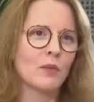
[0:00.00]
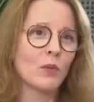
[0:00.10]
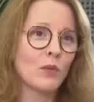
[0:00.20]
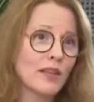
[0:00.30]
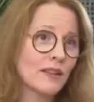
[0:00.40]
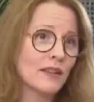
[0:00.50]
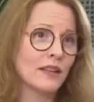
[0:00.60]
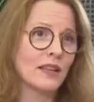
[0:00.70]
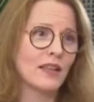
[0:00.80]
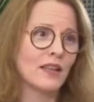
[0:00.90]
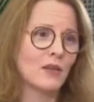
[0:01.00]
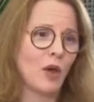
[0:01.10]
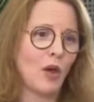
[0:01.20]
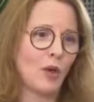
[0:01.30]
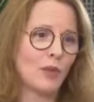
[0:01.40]
Recently,
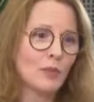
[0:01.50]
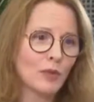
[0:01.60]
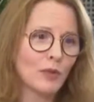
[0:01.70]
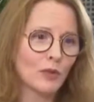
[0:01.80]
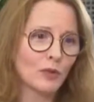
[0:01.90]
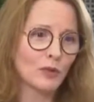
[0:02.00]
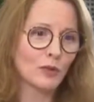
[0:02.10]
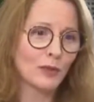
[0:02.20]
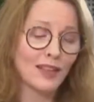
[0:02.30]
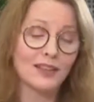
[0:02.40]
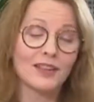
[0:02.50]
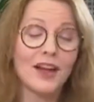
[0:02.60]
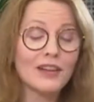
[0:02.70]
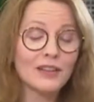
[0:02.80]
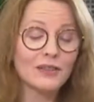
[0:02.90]
people spend a
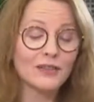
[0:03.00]
lot of